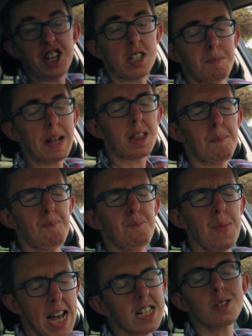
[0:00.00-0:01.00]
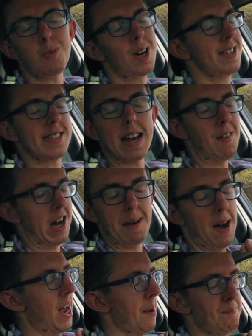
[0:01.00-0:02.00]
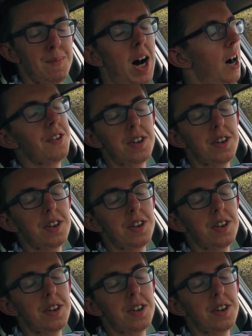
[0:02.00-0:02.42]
just make the best ones ever, like bar